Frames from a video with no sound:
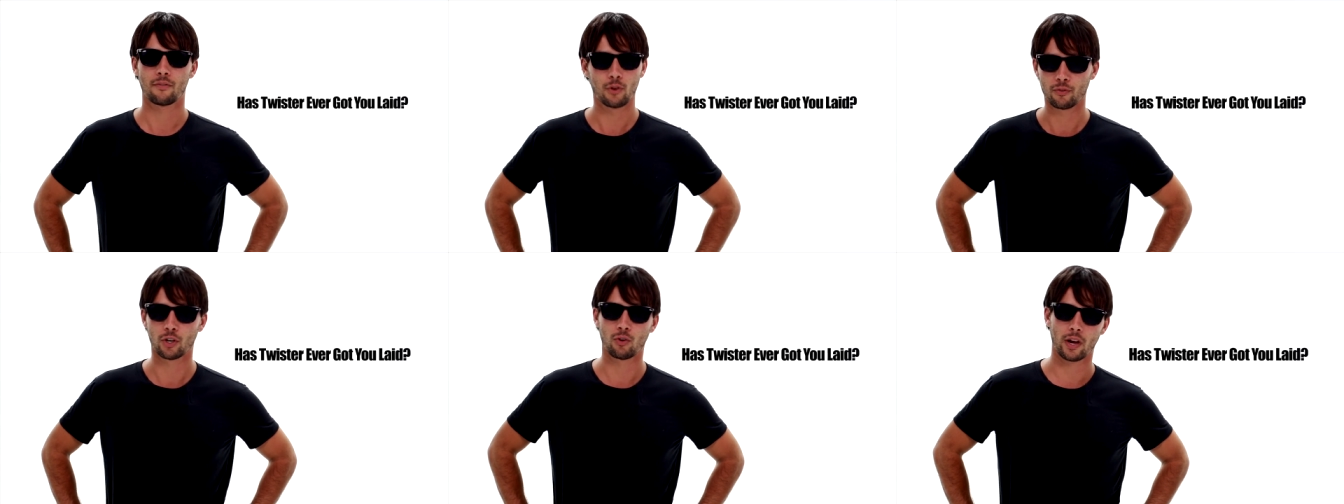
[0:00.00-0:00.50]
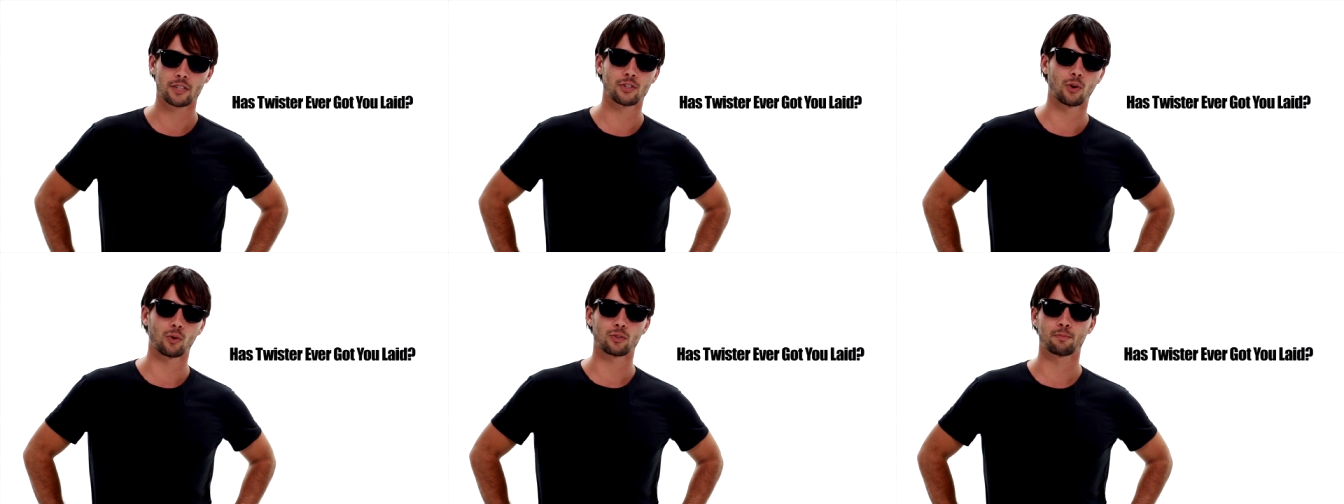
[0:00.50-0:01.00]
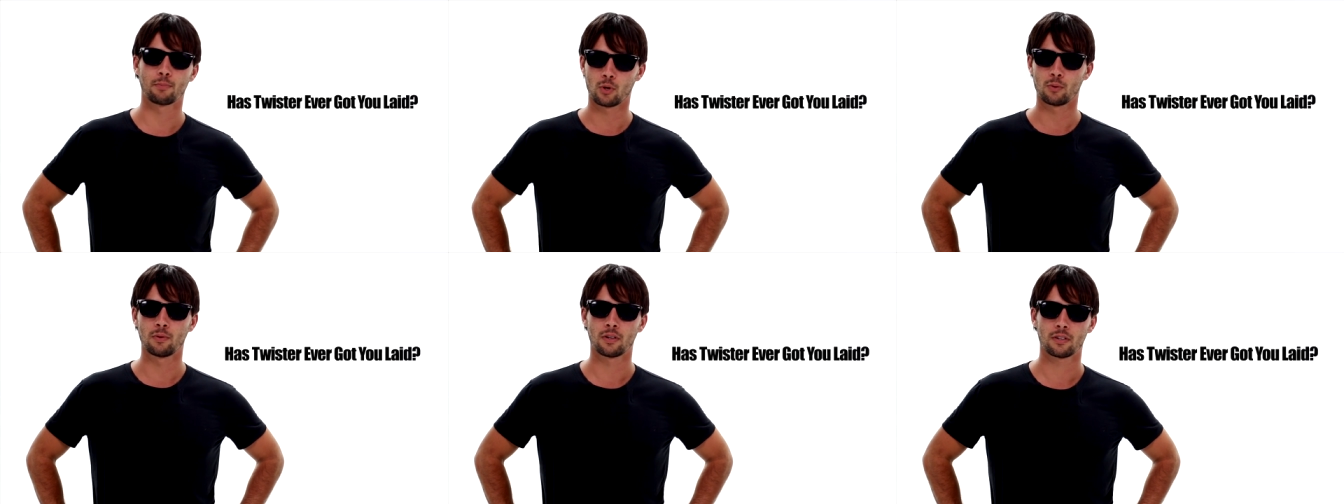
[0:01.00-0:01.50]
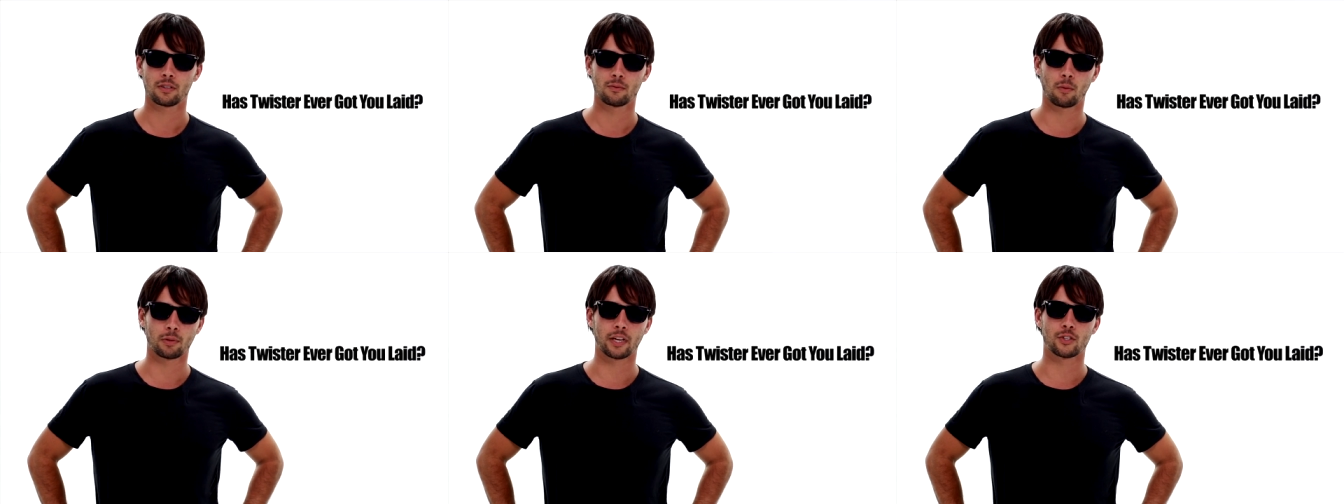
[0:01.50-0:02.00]
Have you ever grazed a girl's boob
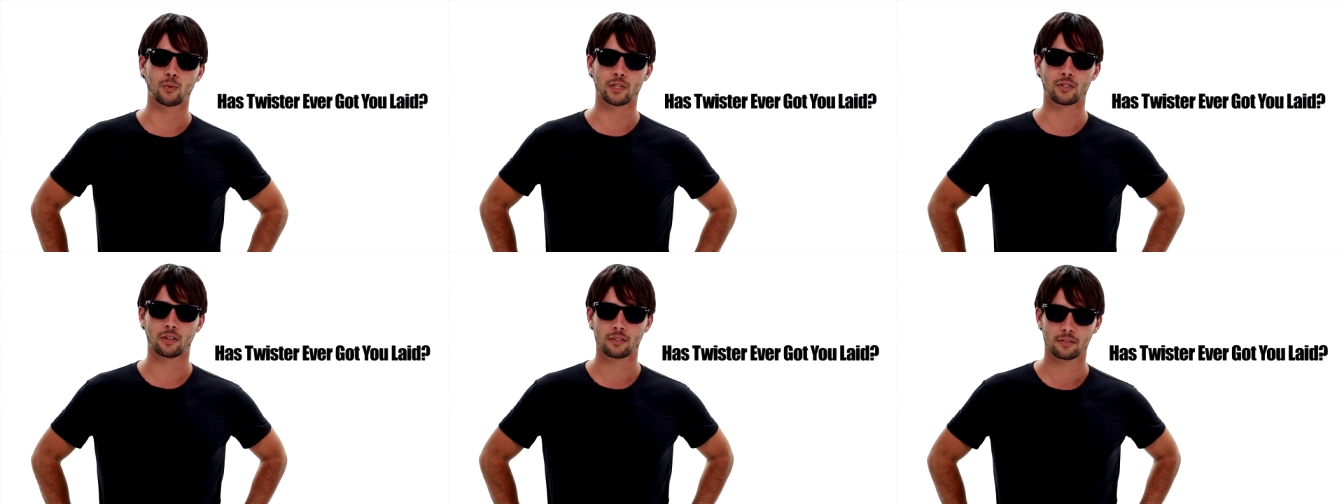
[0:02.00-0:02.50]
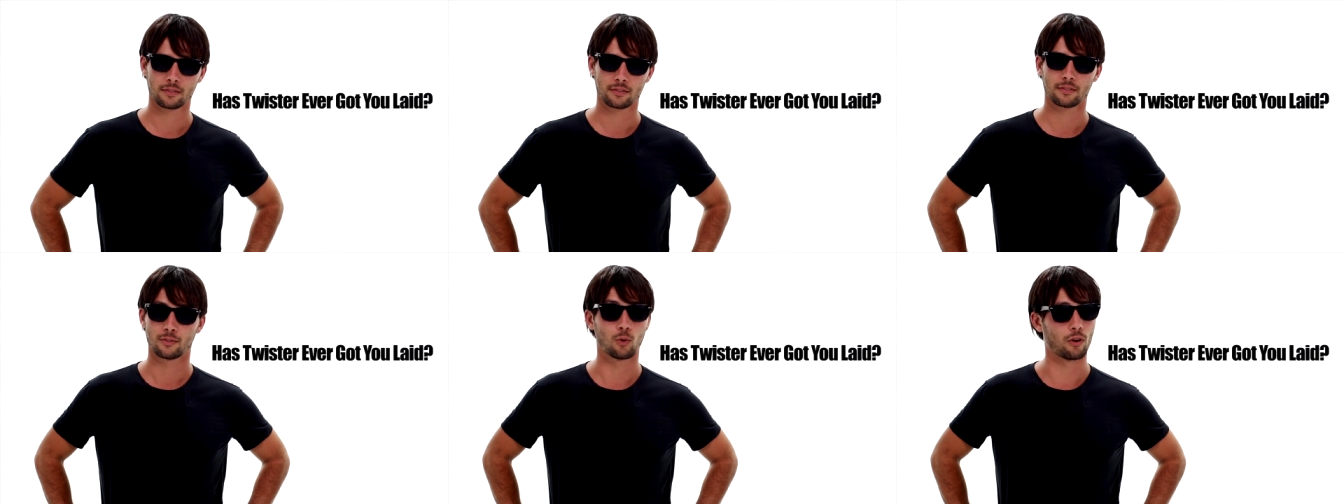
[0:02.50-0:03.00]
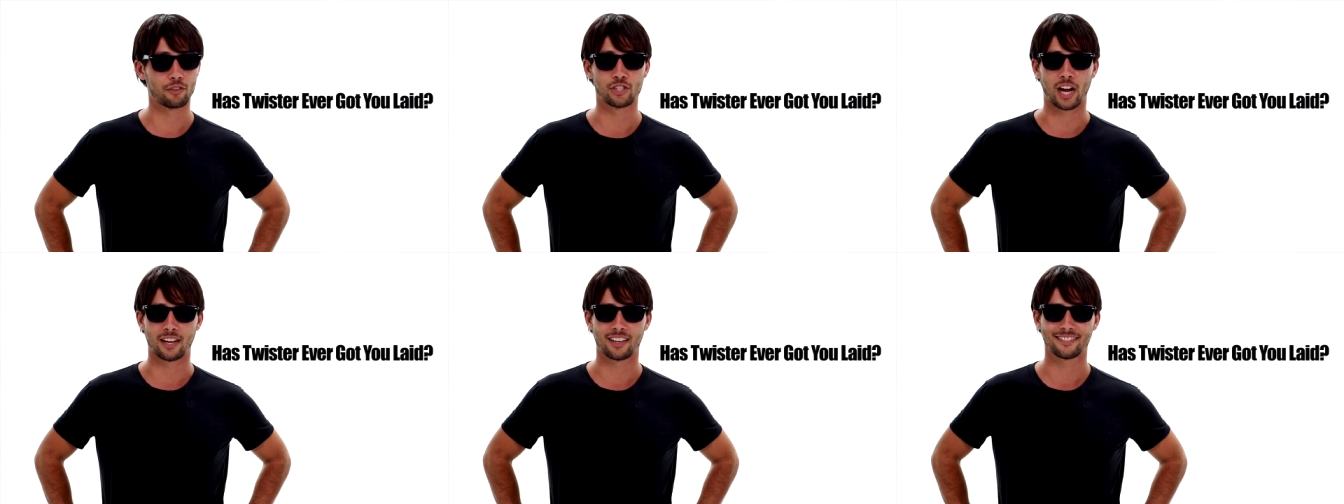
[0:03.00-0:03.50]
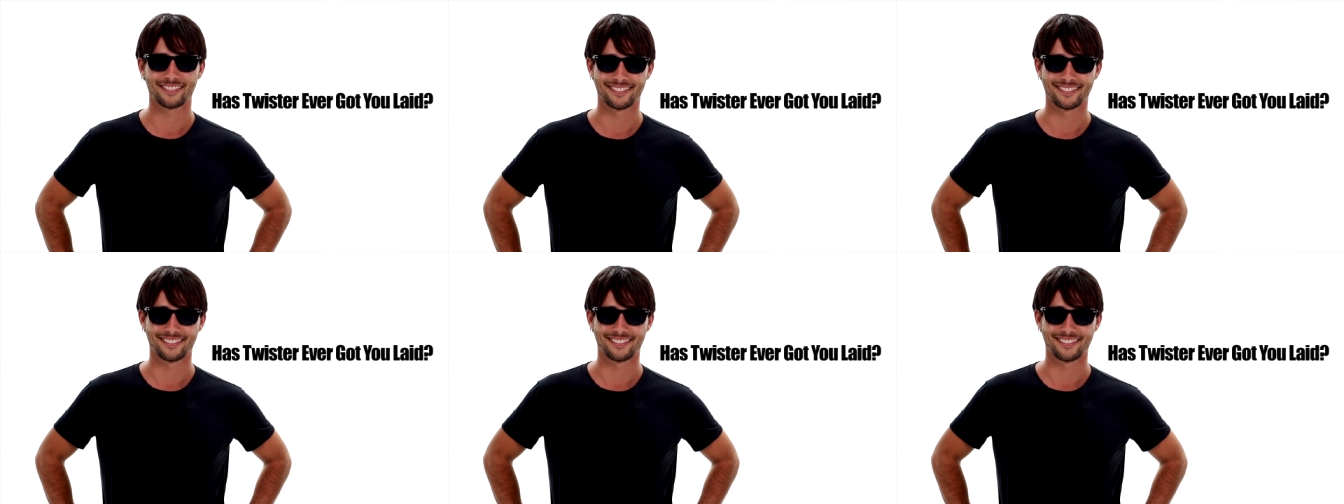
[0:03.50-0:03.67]
while playing Twister? Or a vagina?